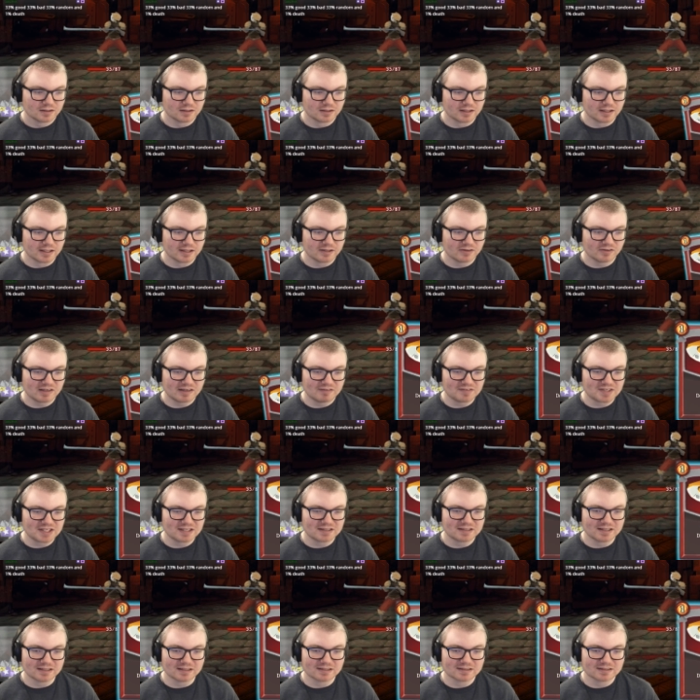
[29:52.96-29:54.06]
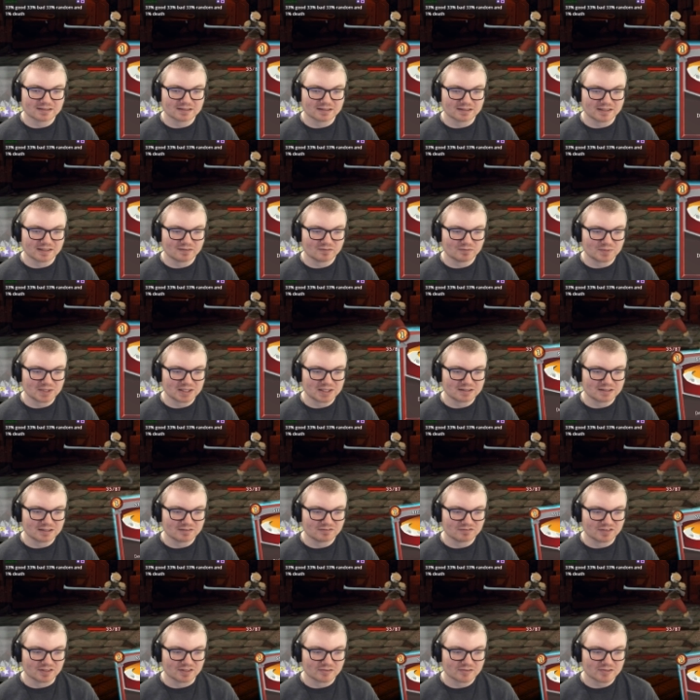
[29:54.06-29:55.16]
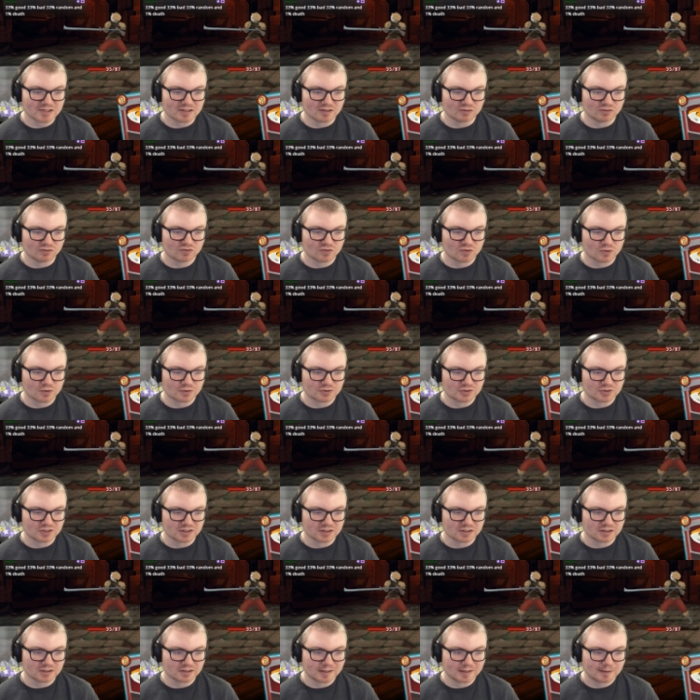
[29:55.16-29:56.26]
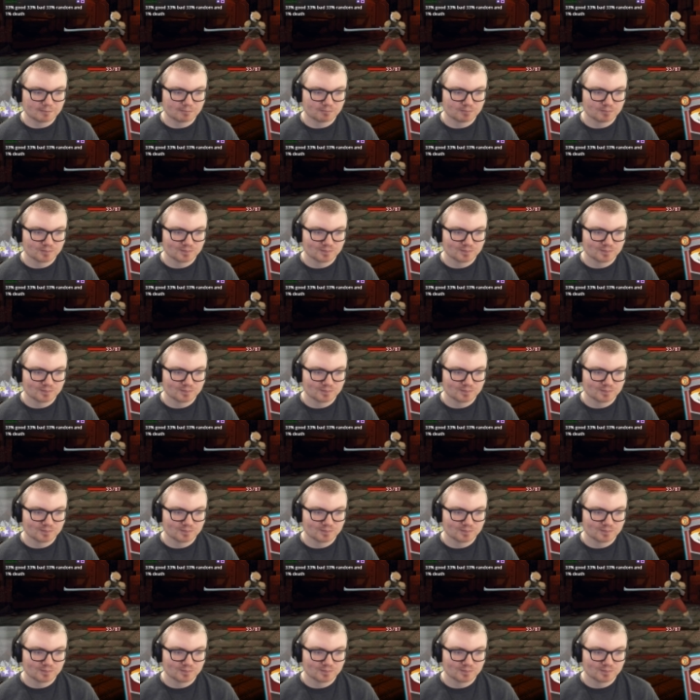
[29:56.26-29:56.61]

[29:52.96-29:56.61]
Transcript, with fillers: Alright, I don't have anything that's going to give me defense, unfortunately.